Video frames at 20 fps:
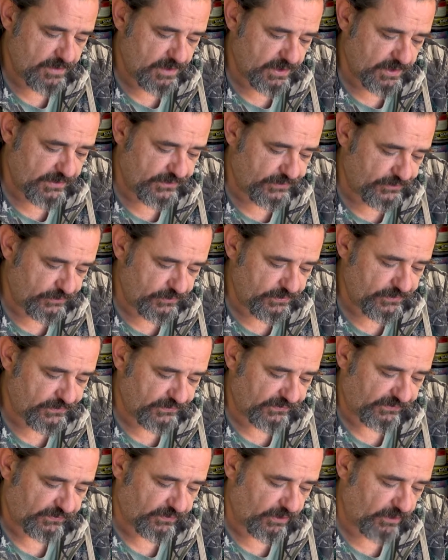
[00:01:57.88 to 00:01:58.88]
going to do
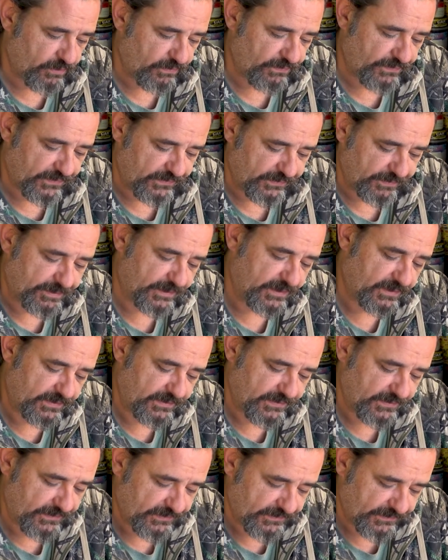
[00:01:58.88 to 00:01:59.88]
to start off this
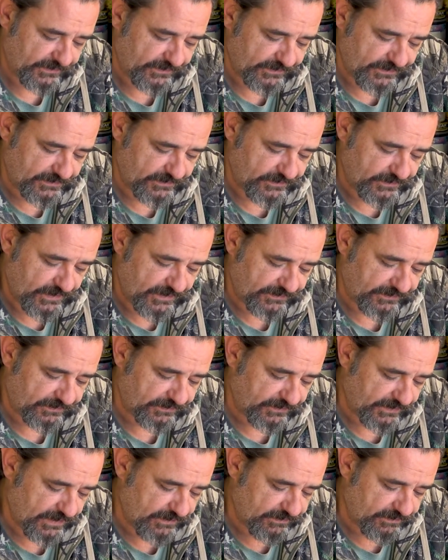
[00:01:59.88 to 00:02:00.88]
build is, as I
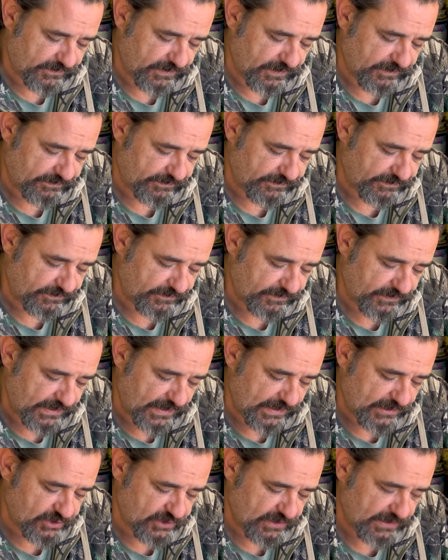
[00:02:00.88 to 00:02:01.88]
say, I've
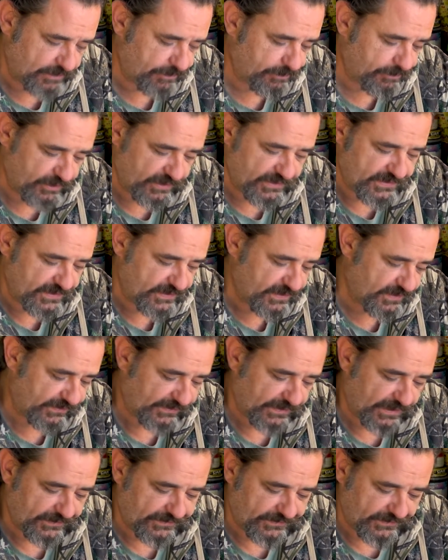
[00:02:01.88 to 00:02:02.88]
actually printed this out